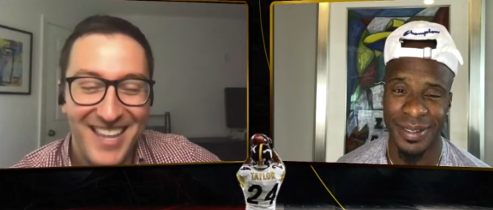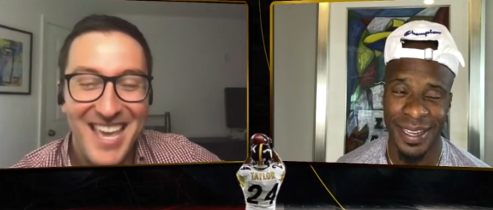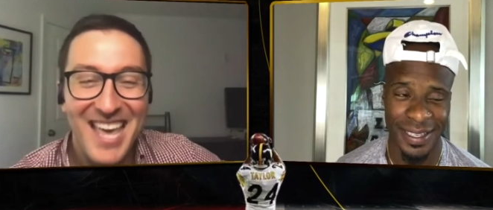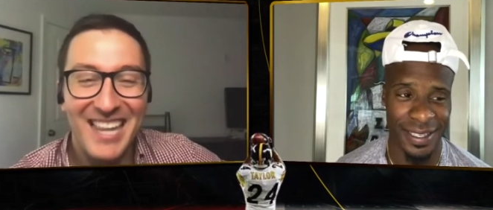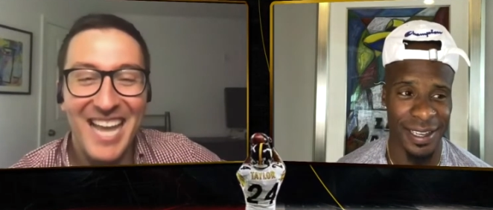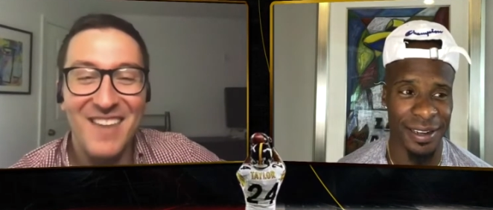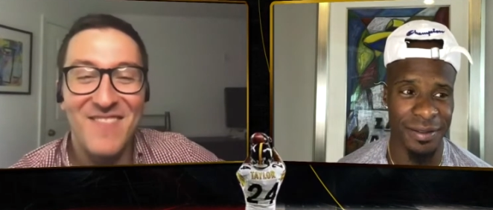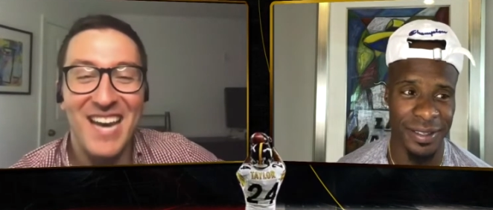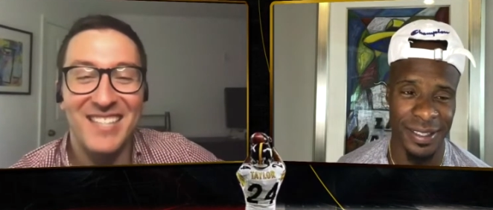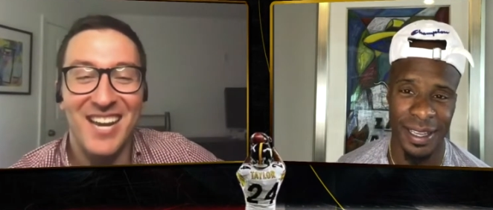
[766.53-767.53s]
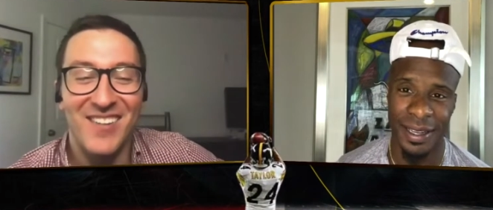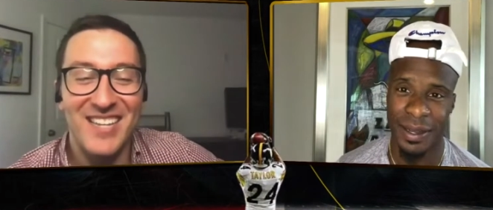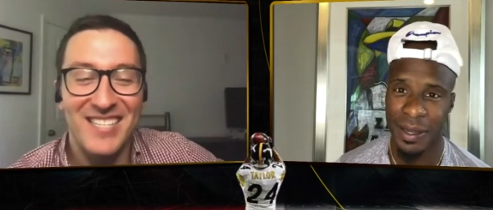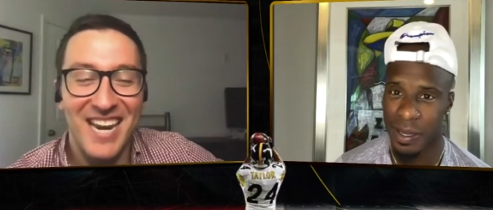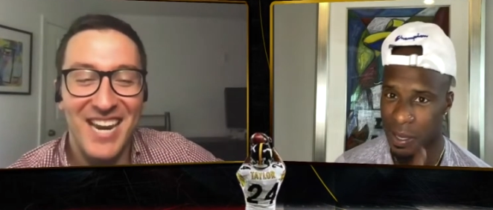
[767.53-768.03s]
Speaker 1: That's Live another. math's
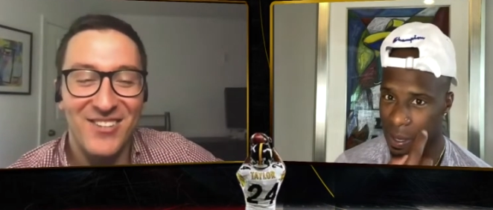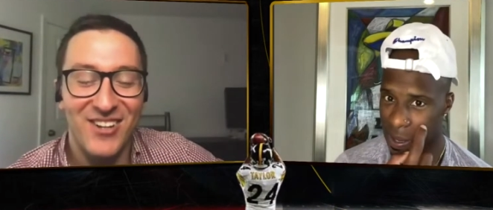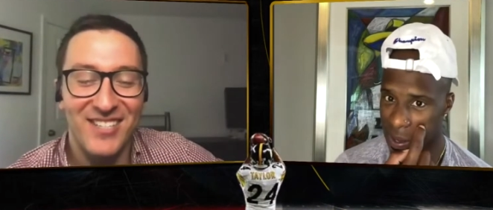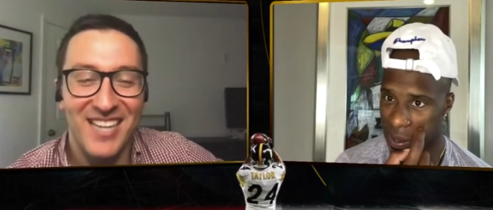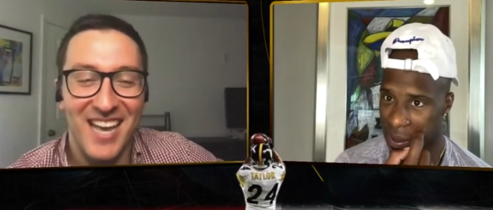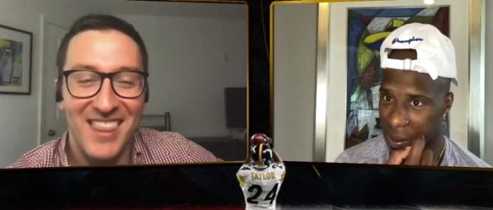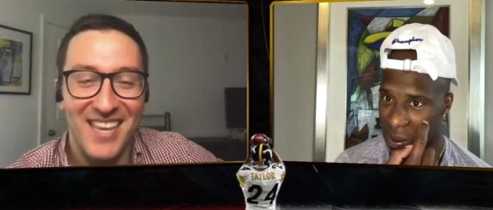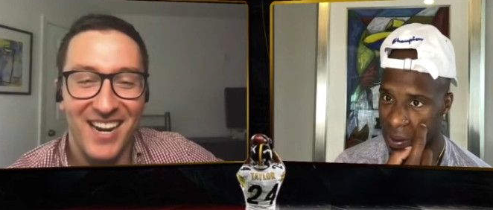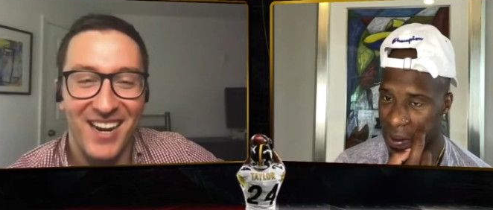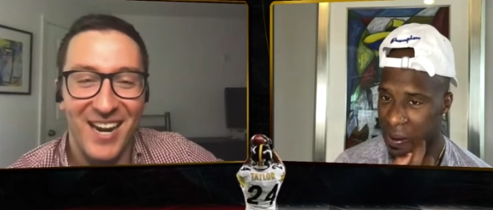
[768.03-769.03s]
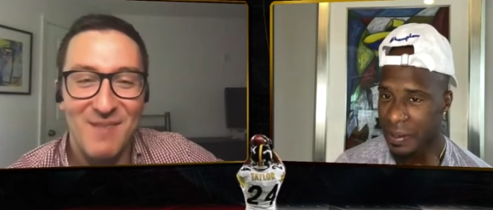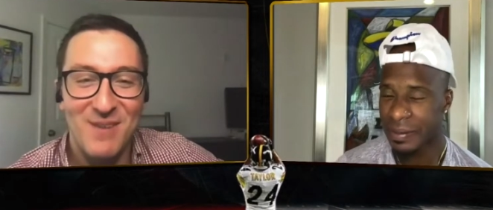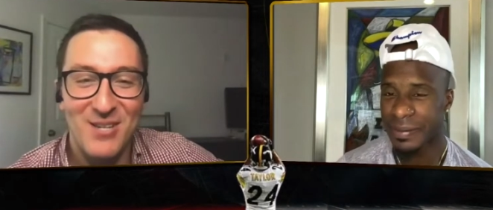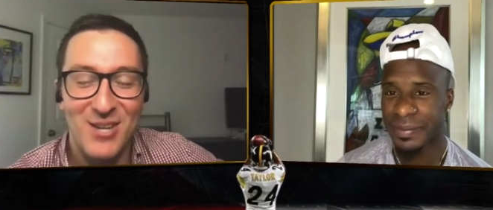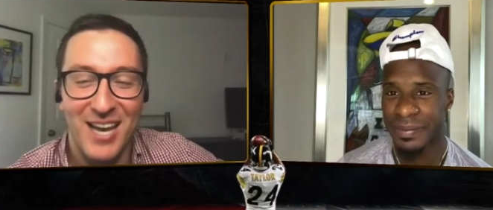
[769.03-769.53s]
always dangerous on the air, Ike,
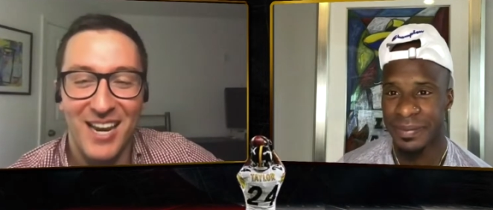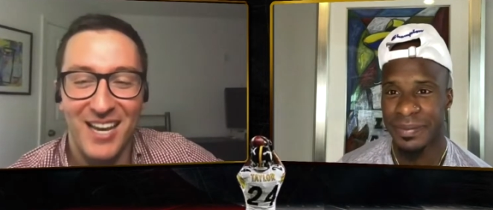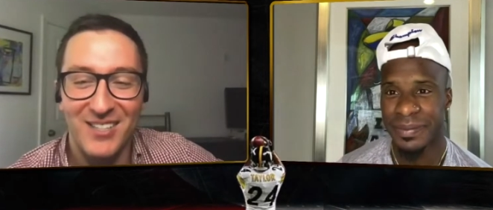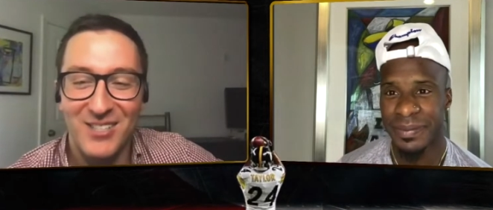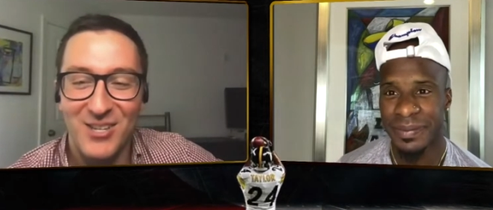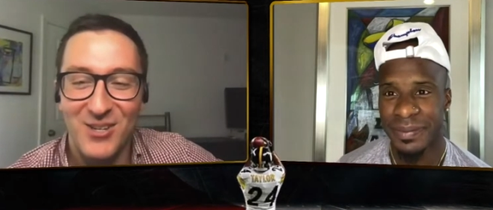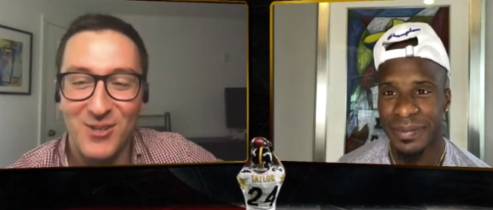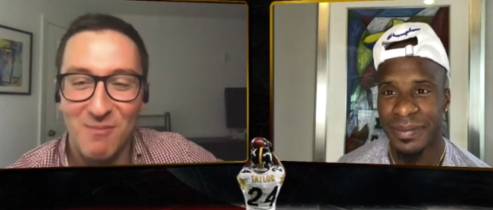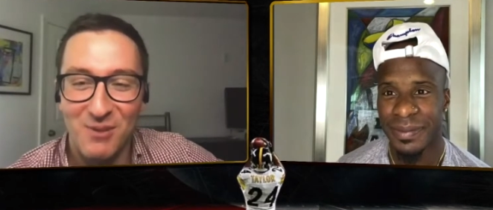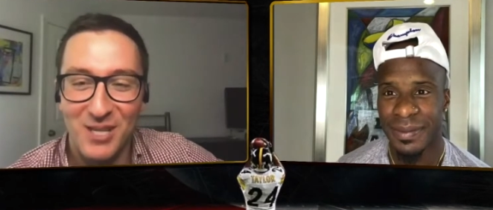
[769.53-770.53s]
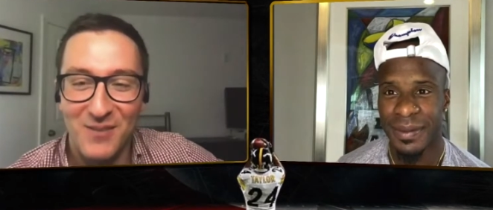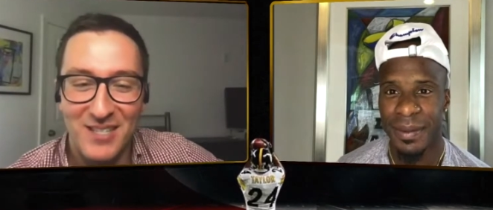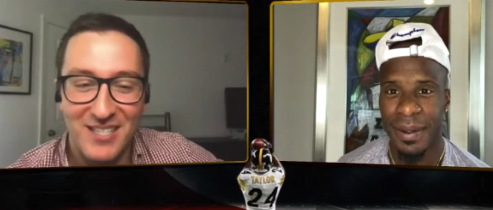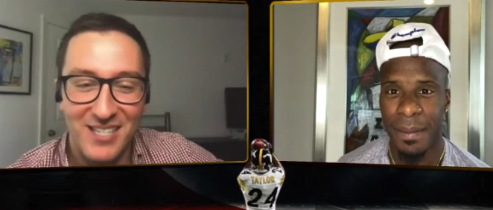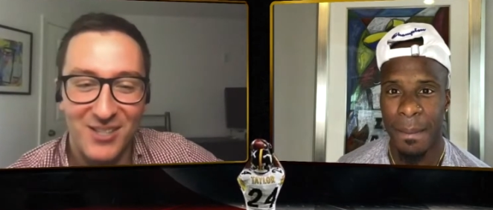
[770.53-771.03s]
but shout out to the Bleav It
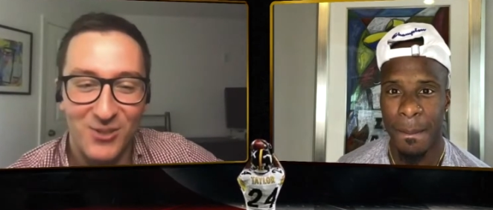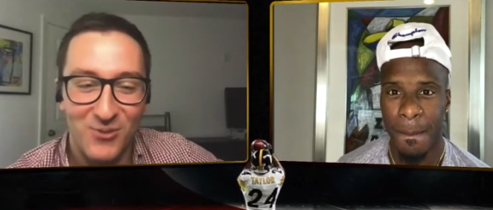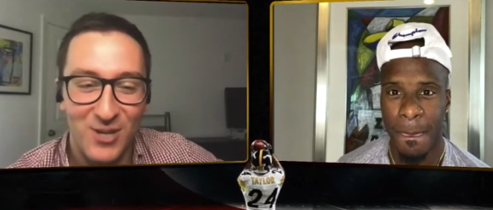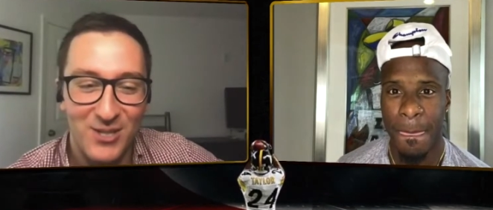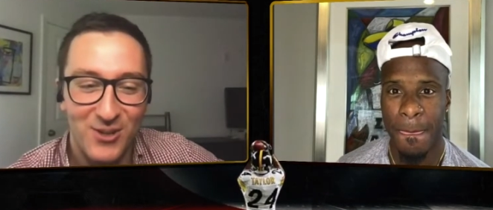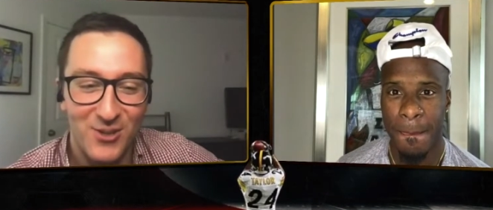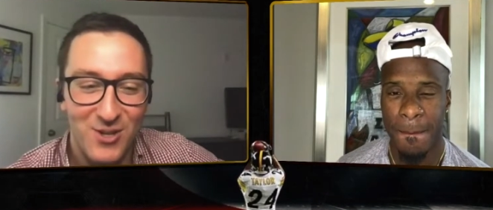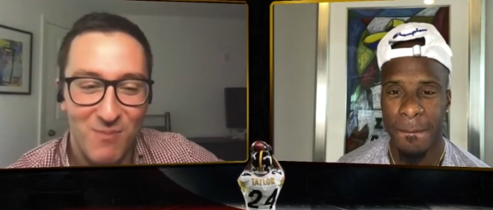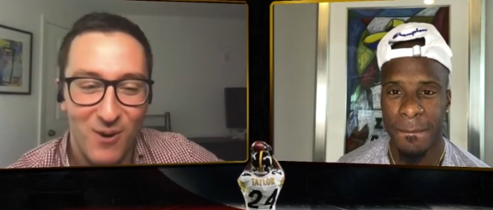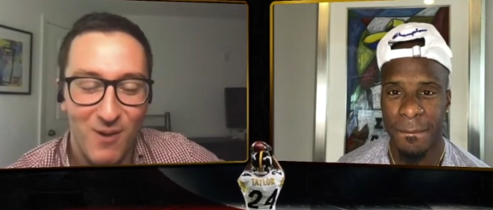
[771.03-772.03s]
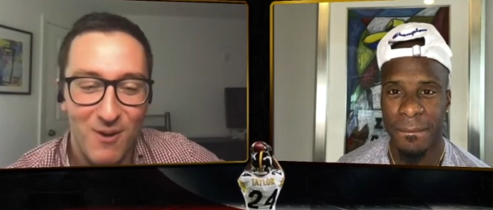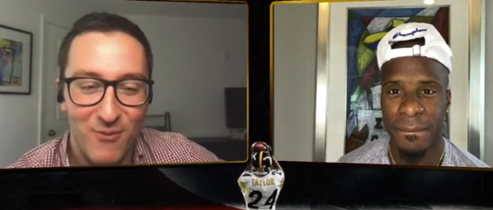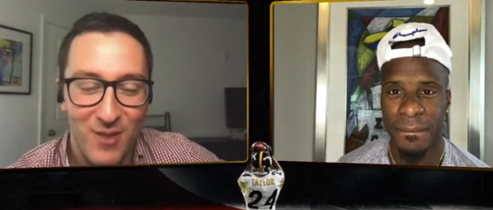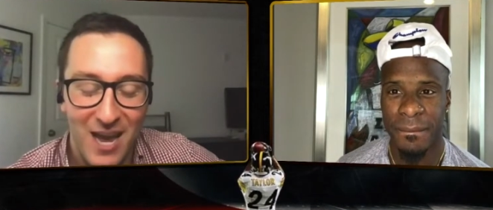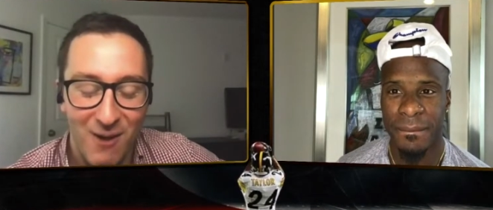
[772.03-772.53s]
Steelers research department
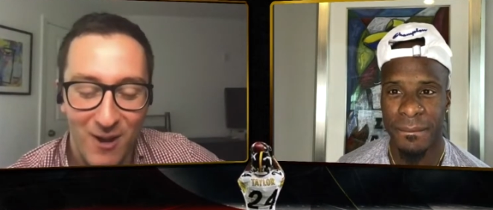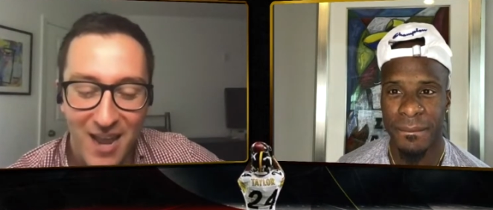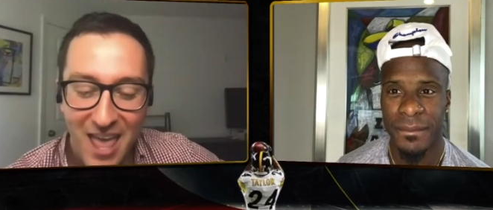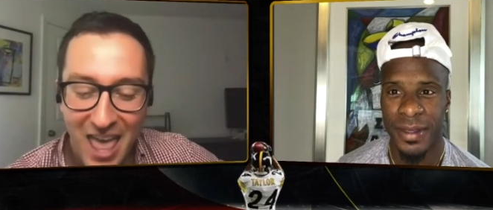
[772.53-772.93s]
for that one.